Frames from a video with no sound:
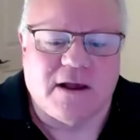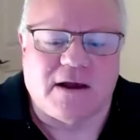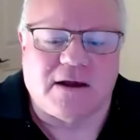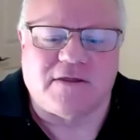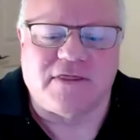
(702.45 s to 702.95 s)

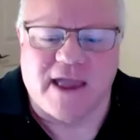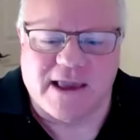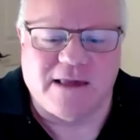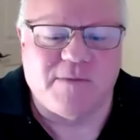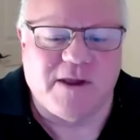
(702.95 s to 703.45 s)

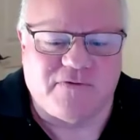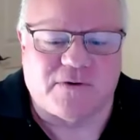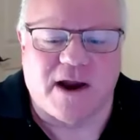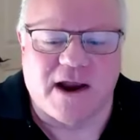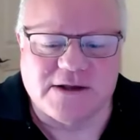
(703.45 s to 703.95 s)
thanking me
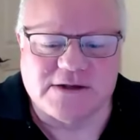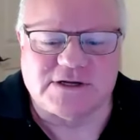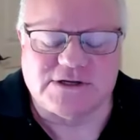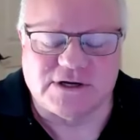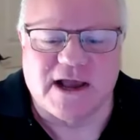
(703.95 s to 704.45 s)
for writing
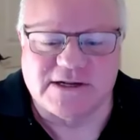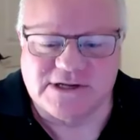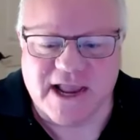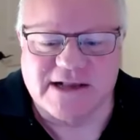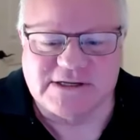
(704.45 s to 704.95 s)
such a
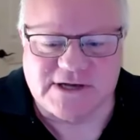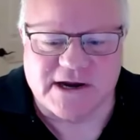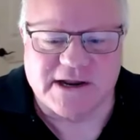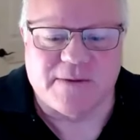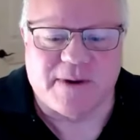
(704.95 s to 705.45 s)
nice case
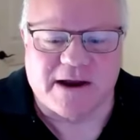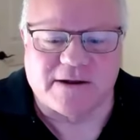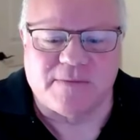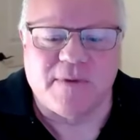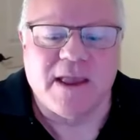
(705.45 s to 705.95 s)
study
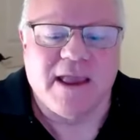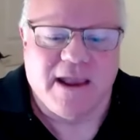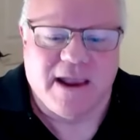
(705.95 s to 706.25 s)
about him.